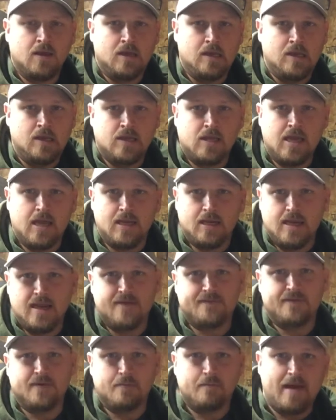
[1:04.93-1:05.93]
You get
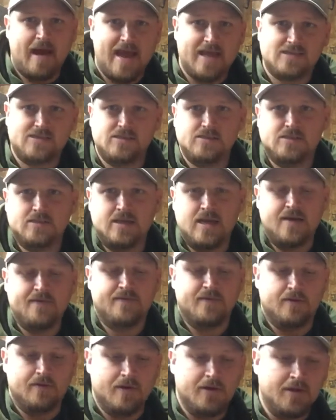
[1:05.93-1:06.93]
different batches and
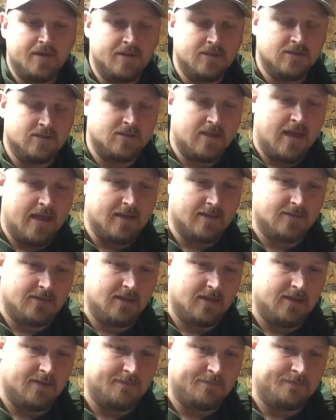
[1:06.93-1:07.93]
different runs that
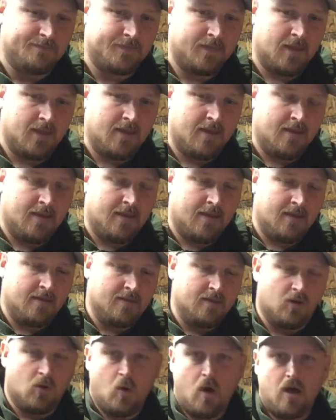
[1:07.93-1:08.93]

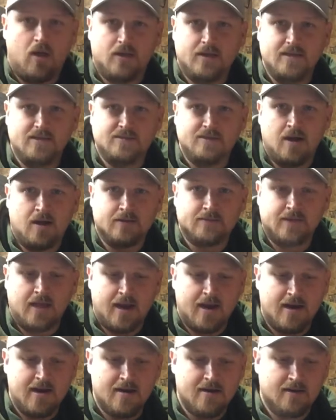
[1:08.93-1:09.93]
the quality's not
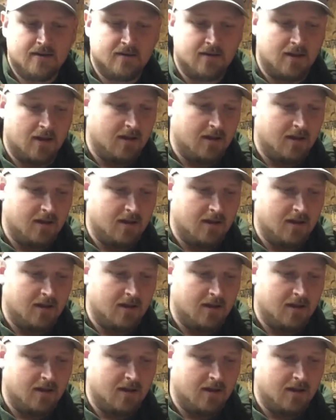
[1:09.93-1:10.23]
there.